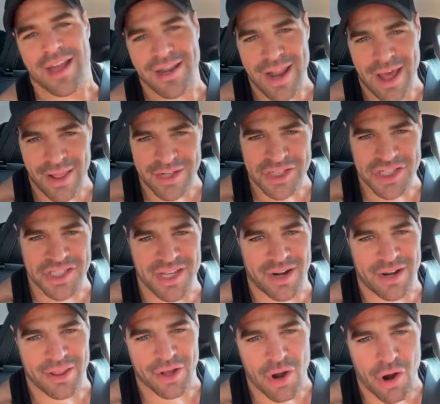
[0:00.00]
Now that she's
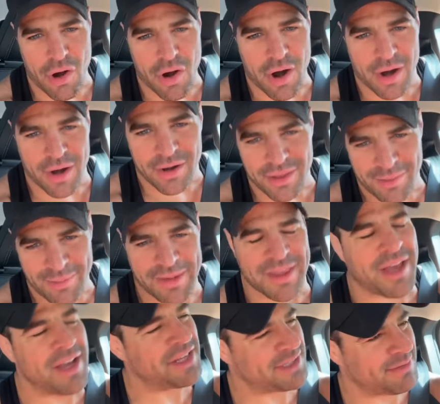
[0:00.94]
out of the car, let me
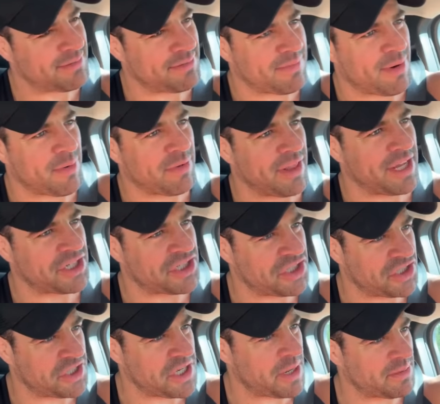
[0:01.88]
tell you something about
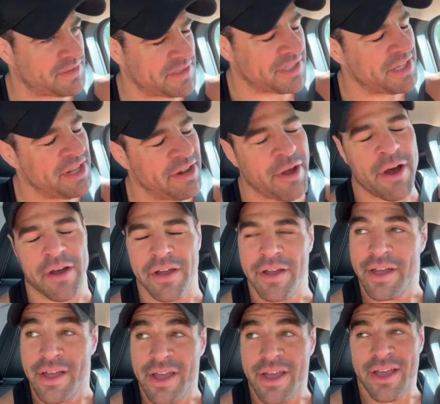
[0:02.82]
relationships. You know,
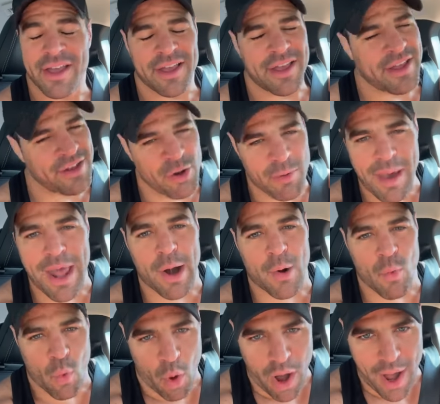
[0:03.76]
no matter
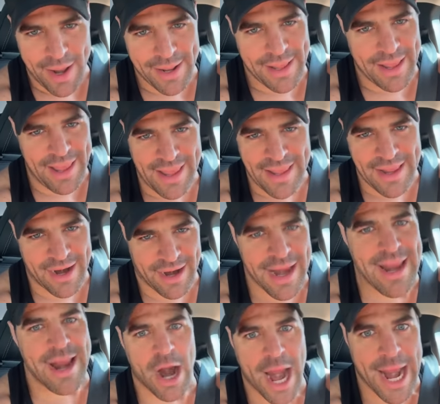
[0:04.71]
what, you're
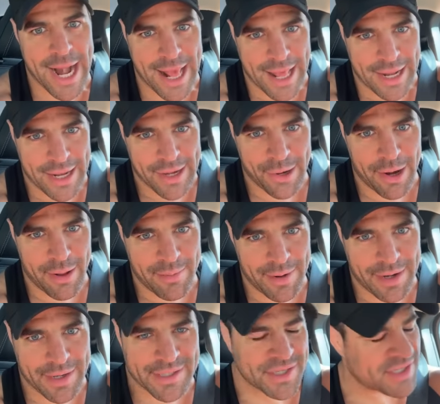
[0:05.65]
in it. You know what I mean?